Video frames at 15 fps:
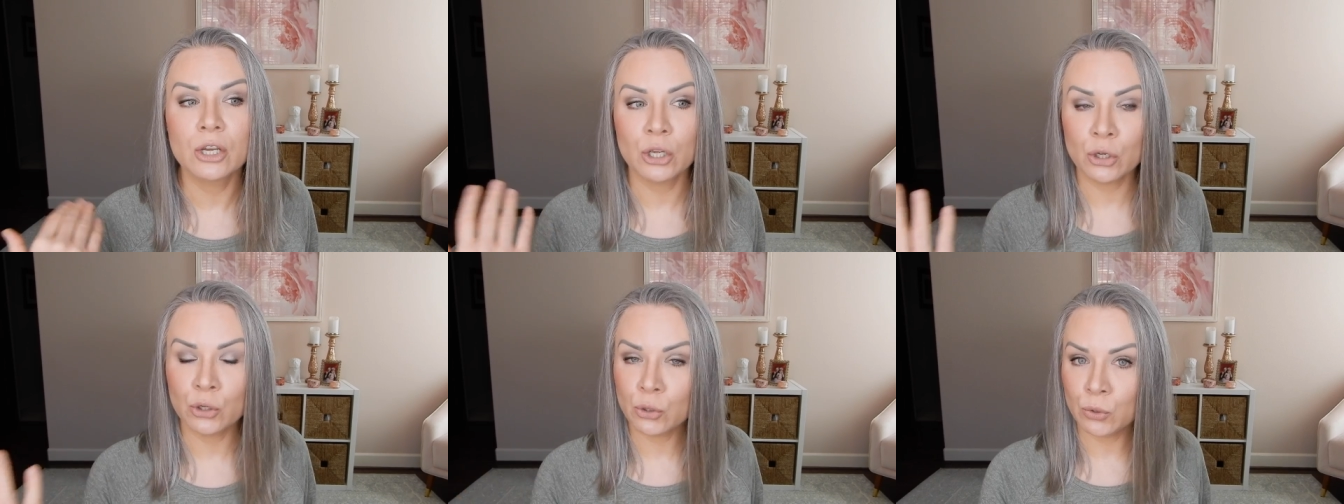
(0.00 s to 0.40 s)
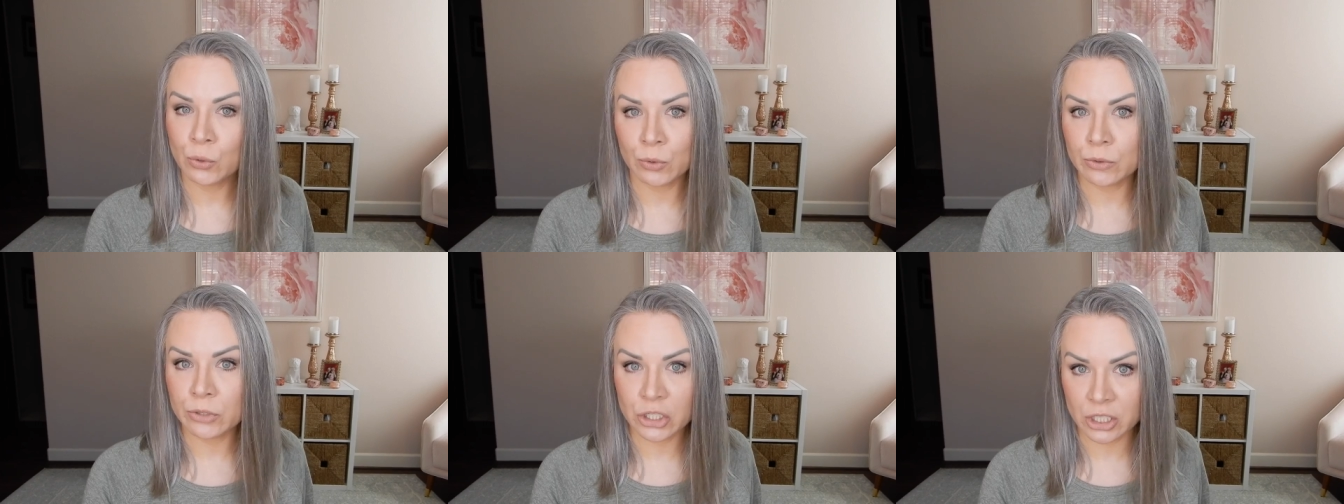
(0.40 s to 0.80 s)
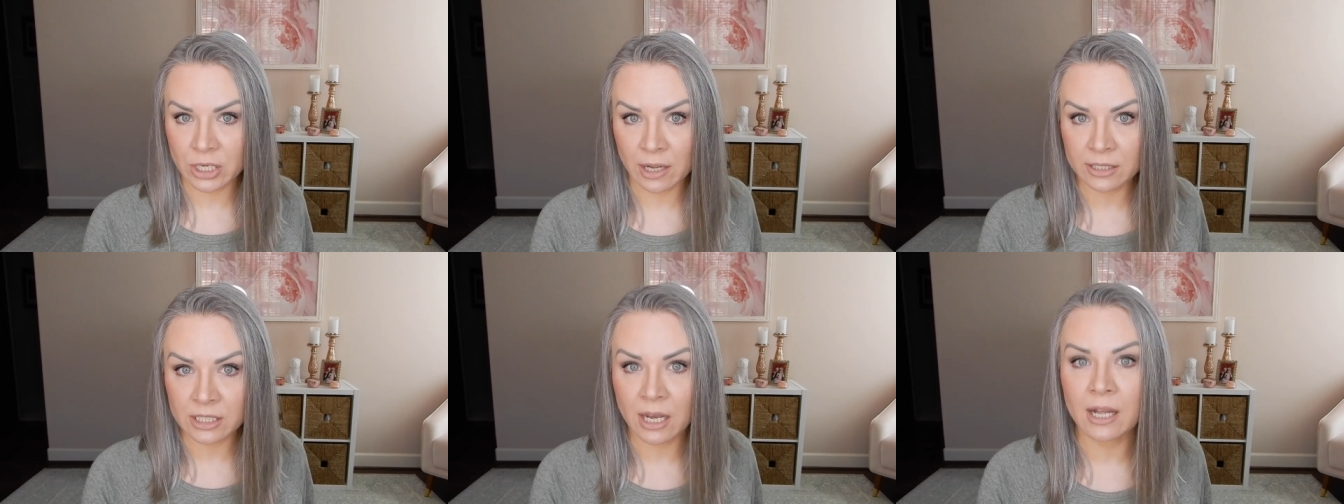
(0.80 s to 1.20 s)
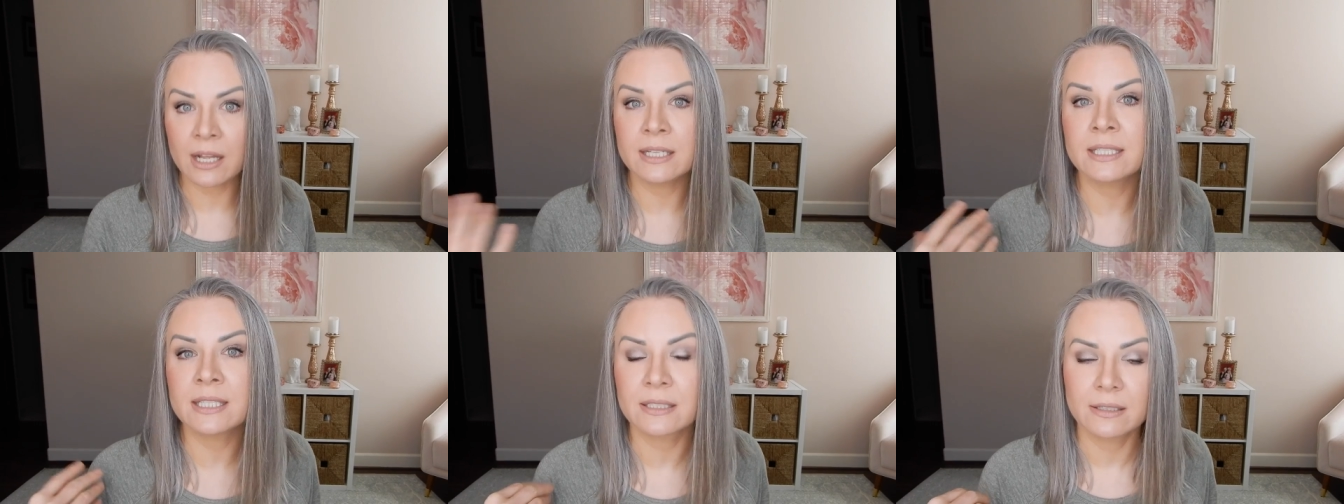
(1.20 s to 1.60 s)
huge
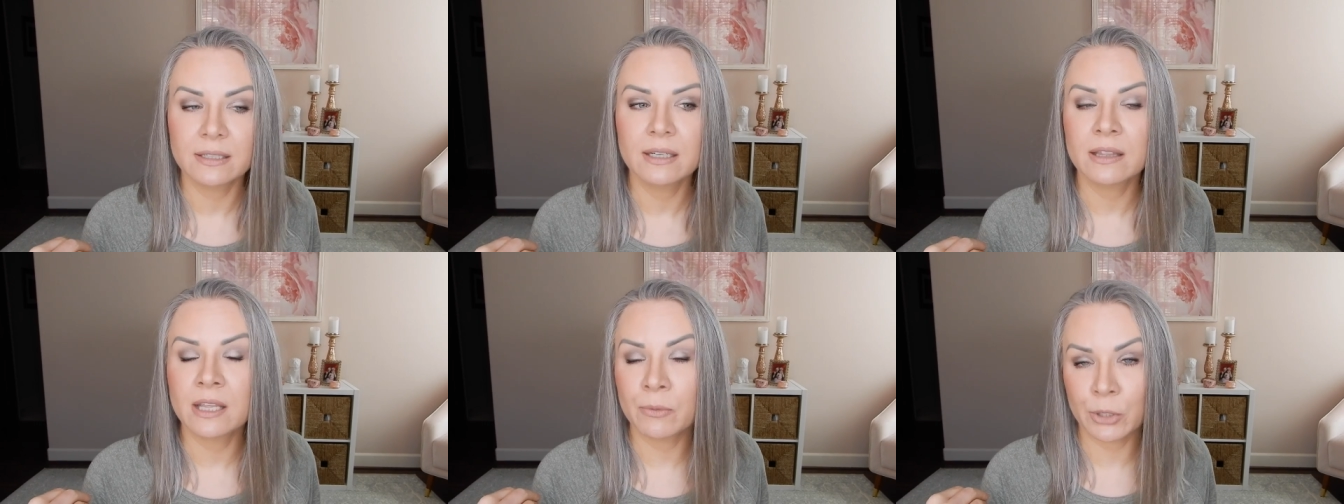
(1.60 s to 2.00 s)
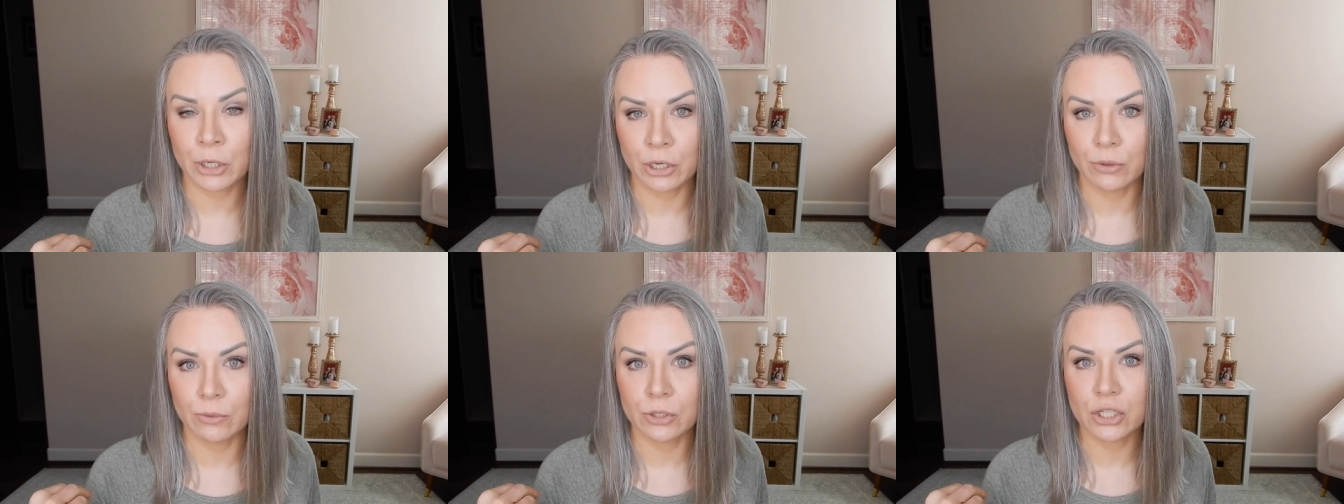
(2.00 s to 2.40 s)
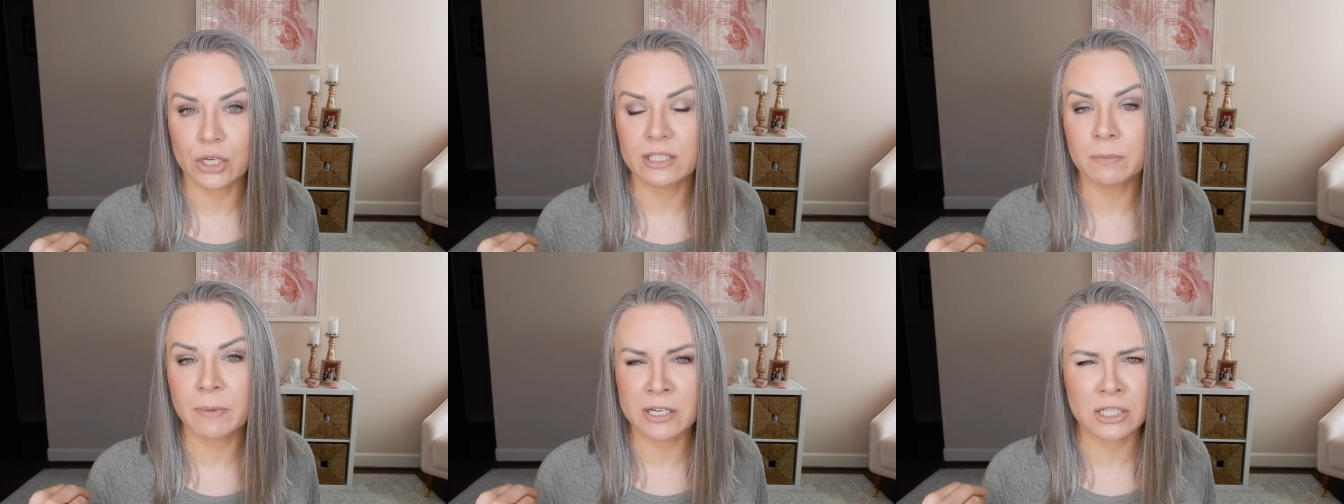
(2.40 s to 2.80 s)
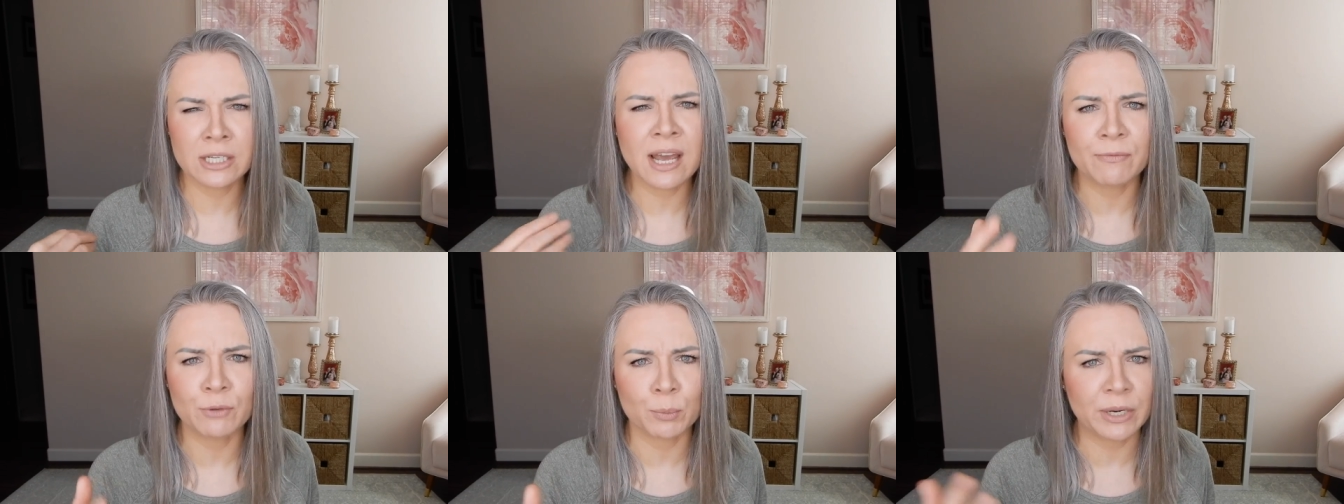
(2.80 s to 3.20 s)
tatas. They were huge,
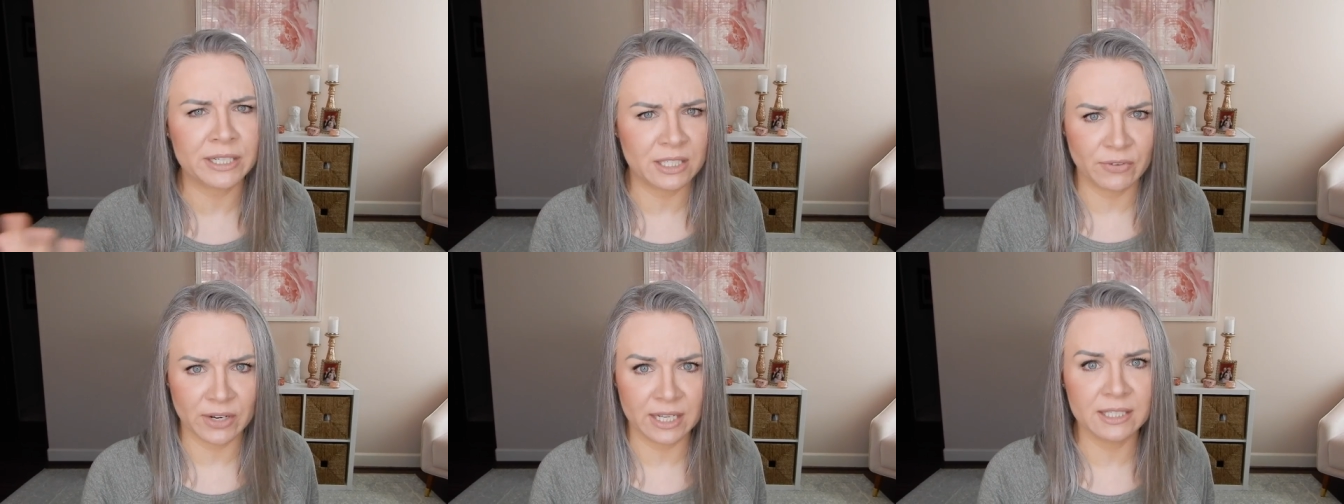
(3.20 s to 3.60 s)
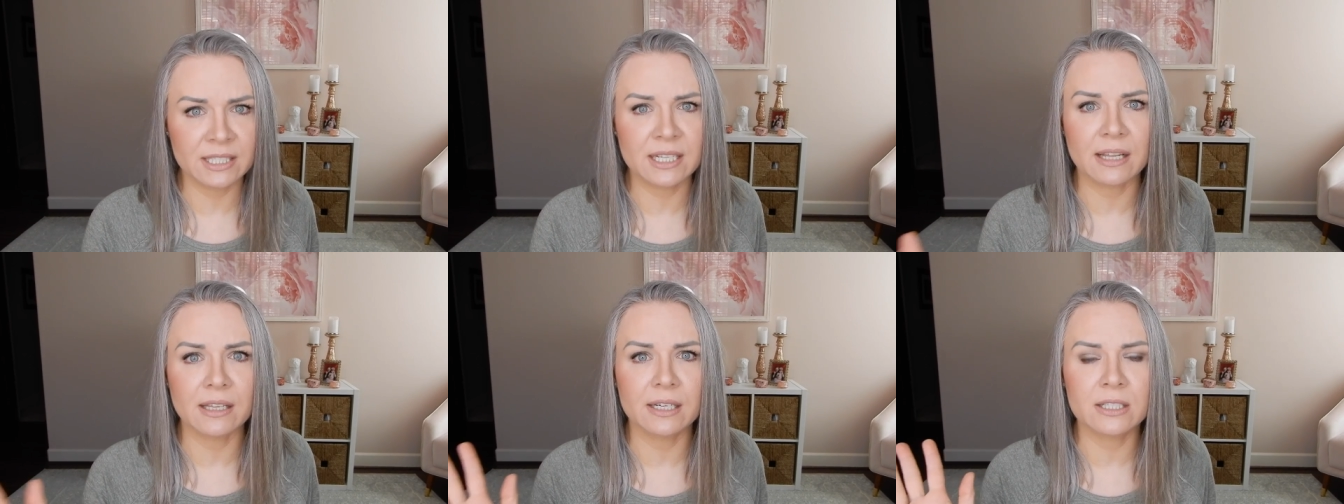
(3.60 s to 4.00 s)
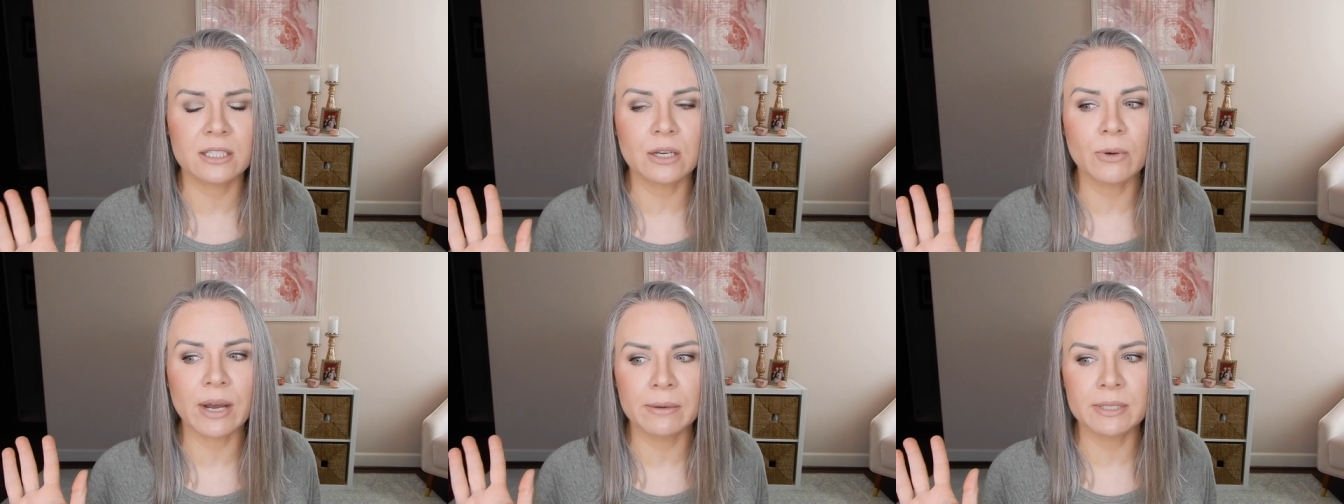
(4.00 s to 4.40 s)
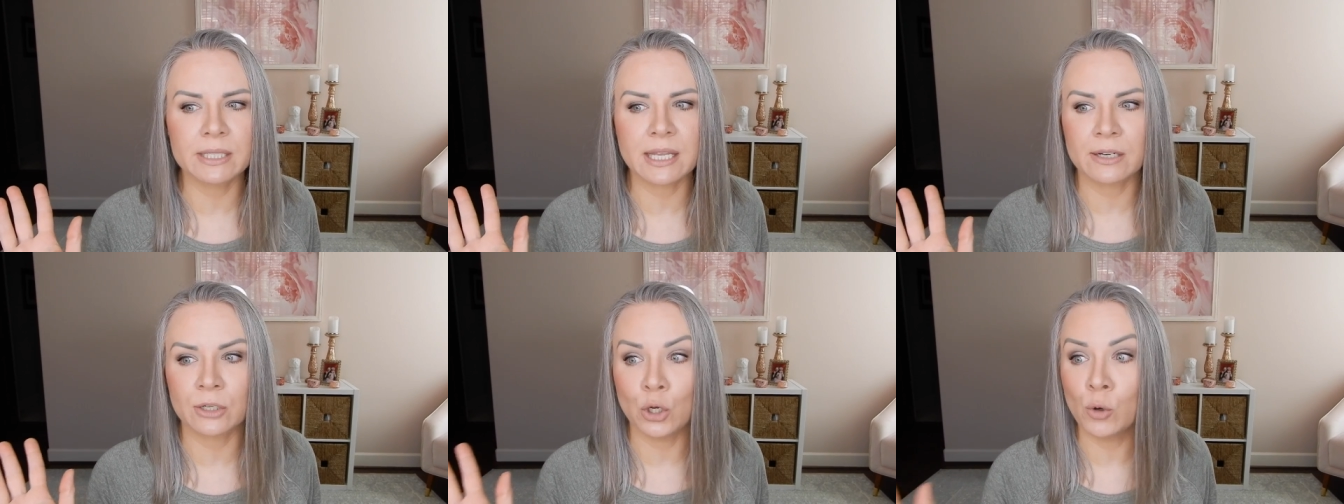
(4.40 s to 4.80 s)
especially after breastfeeding Stella. So I
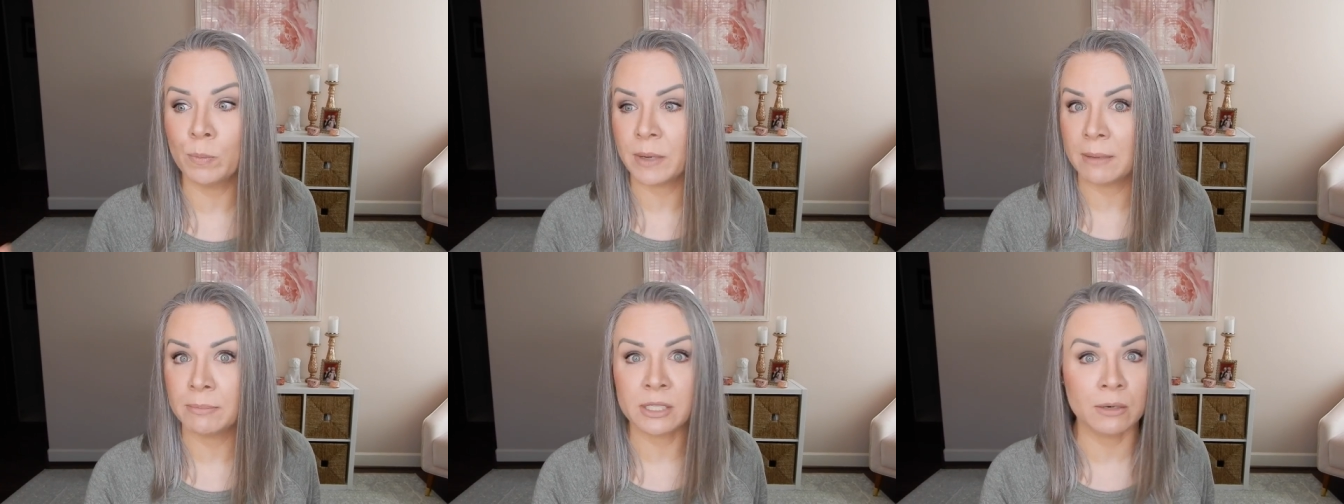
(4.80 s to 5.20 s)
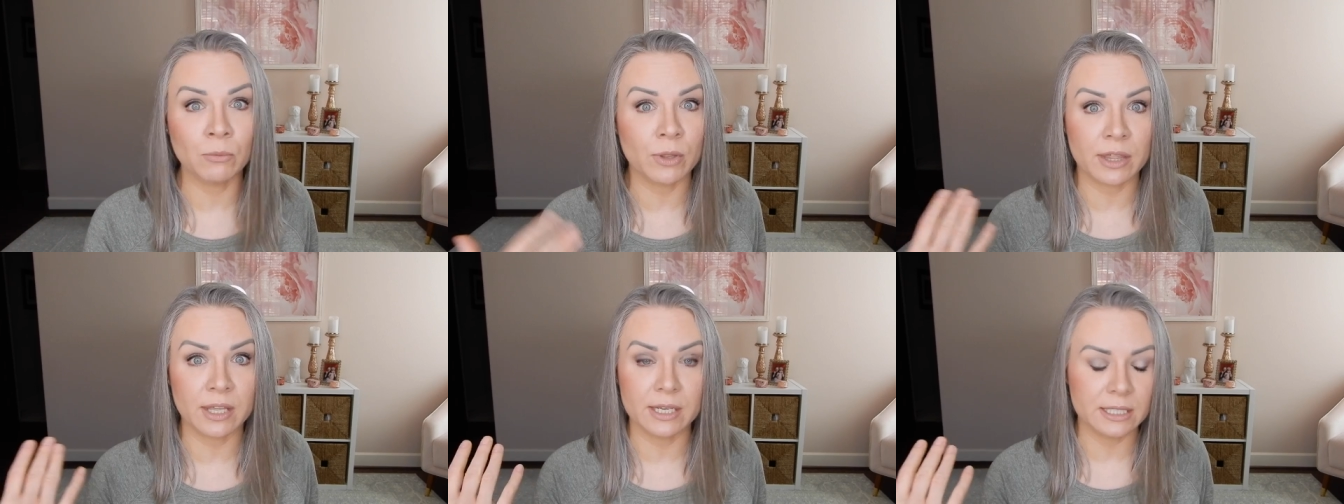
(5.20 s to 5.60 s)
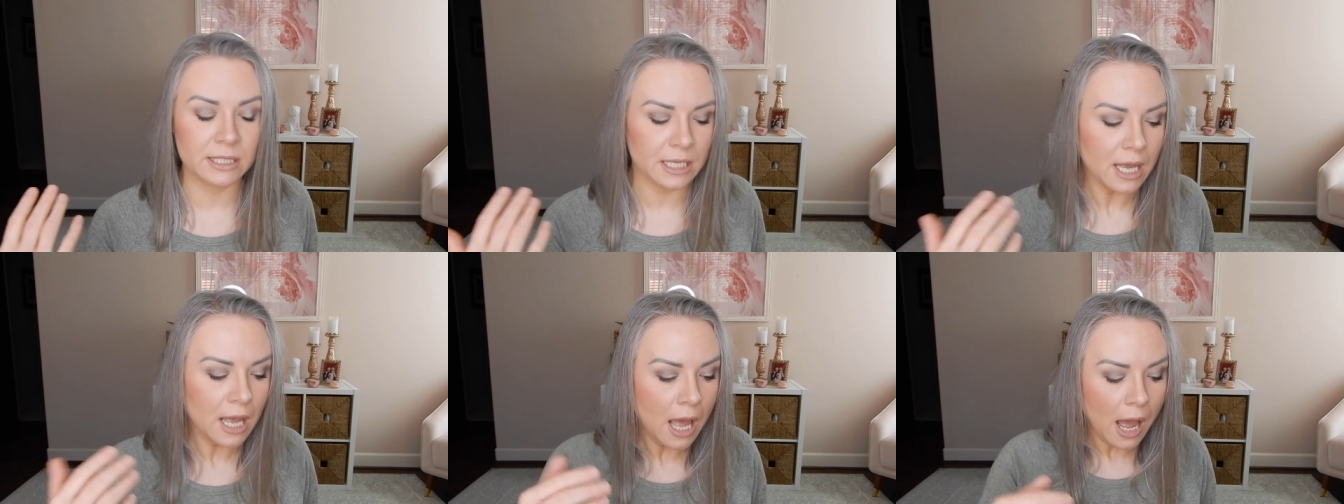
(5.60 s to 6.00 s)
was like, nope, I'm done with this.